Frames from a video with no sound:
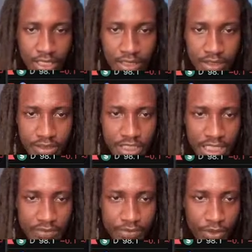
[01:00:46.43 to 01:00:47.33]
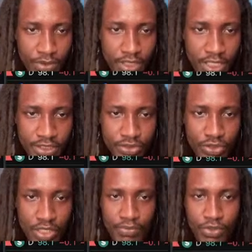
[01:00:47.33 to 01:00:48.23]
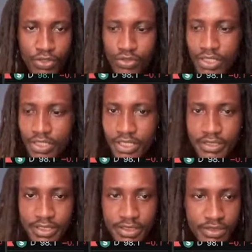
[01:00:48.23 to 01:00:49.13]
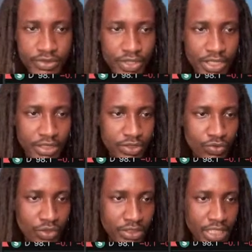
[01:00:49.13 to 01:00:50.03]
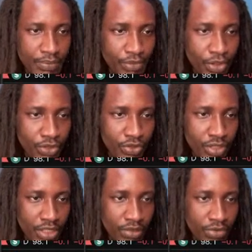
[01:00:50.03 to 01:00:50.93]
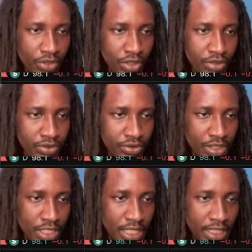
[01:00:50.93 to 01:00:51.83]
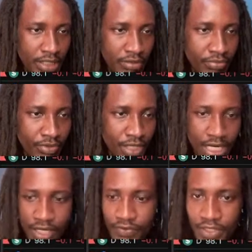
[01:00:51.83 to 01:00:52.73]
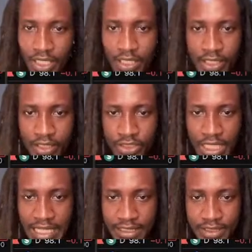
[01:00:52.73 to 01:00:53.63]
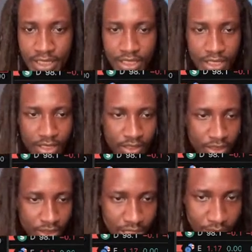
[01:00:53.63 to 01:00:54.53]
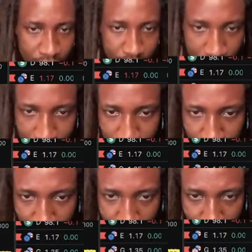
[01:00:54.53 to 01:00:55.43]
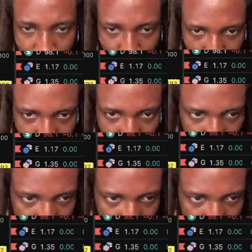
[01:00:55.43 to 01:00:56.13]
This chart is becoming dirty, so I'm going to delete these ones that I'm not using anymore, so that I can have a cleaner chart. I don't like my charts to have a lot of things